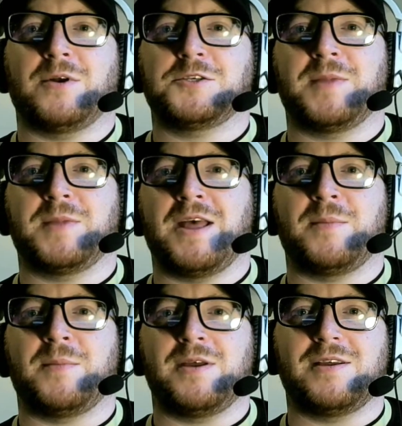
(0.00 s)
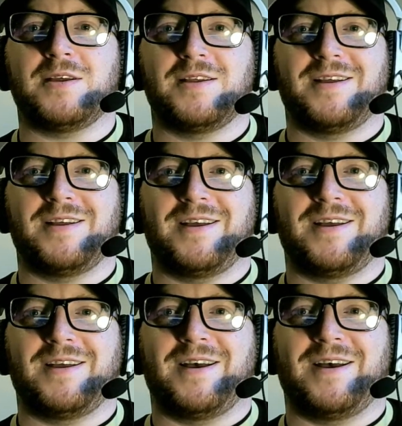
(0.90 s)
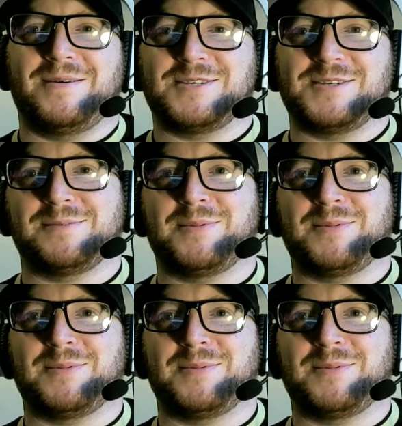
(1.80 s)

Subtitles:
mate. So that's a plus.